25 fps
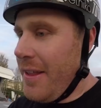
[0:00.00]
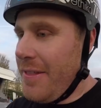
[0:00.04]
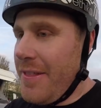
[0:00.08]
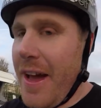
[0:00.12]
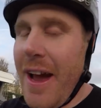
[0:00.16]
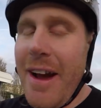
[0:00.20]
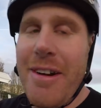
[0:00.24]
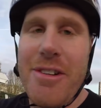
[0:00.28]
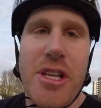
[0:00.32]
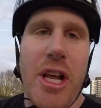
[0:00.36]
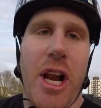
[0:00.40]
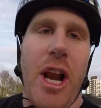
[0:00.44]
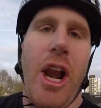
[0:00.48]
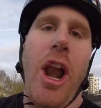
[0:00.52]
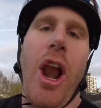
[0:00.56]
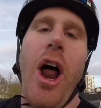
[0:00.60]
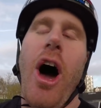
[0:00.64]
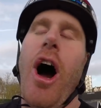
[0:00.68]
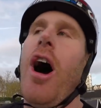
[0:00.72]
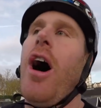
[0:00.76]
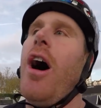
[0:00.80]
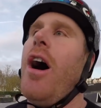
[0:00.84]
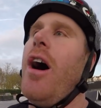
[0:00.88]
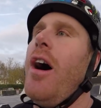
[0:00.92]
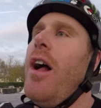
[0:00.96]
There is a
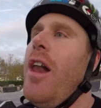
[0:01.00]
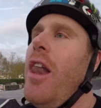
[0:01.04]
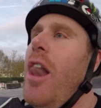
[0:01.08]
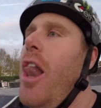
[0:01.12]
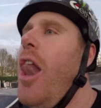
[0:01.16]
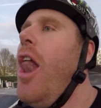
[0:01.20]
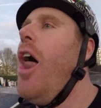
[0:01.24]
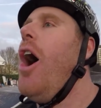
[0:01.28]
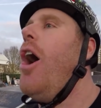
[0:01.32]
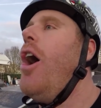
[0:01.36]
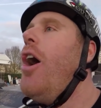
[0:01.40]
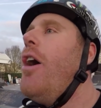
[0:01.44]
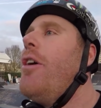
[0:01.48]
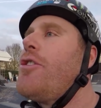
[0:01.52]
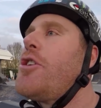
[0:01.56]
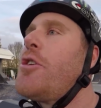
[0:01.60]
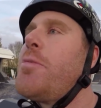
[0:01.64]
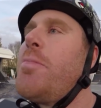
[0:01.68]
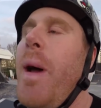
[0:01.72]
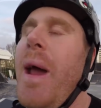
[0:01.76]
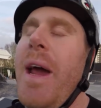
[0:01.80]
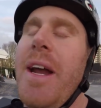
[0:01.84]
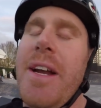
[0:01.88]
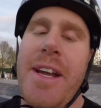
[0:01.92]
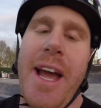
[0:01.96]
lot, a lot of
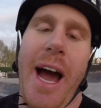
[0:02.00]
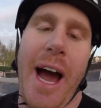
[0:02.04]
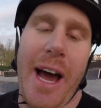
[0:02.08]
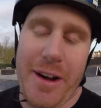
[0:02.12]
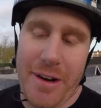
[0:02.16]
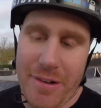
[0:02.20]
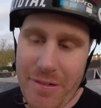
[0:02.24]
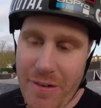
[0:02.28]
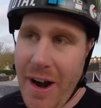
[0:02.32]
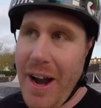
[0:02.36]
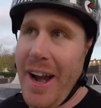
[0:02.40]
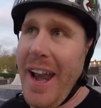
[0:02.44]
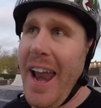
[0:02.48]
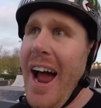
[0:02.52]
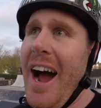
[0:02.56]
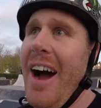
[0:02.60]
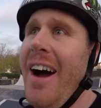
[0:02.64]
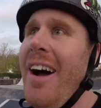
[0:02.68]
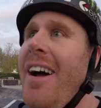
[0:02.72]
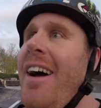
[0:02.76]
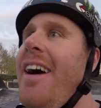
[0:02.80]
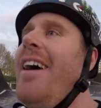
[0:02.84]
speed going on right now.